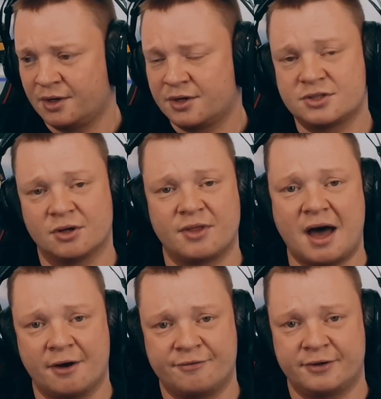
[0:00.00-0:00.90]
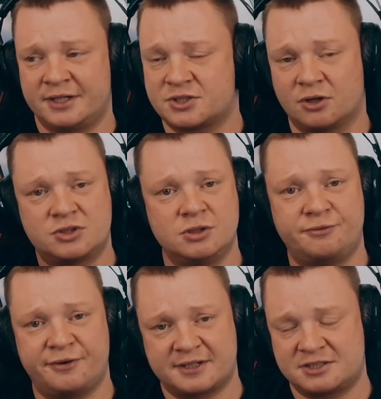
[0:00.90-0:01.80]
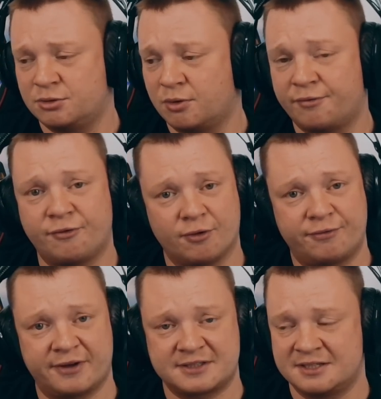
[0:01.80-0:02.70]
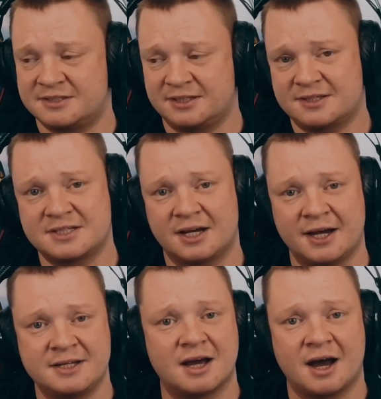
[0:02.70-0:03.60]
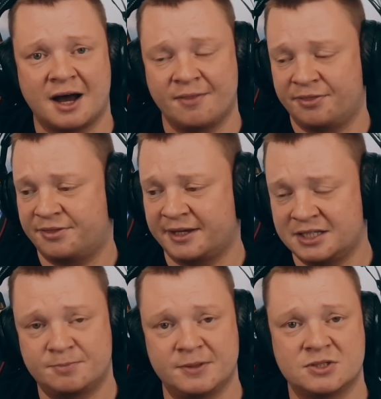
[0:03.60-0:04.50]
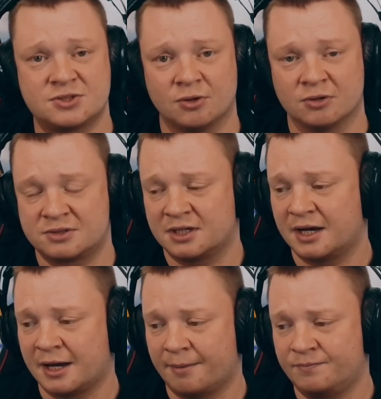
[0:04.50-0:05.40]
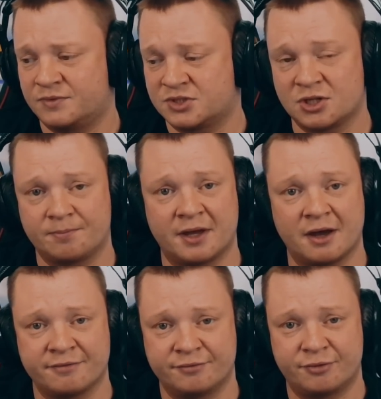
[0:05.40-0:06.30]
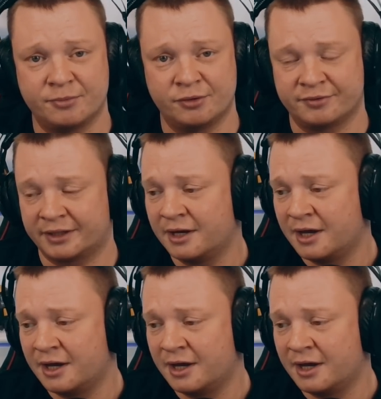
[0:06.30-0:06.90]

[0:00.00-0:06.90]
So that oven, it's got two or four fixings either side, and they need to be installed to stop that oven from moving.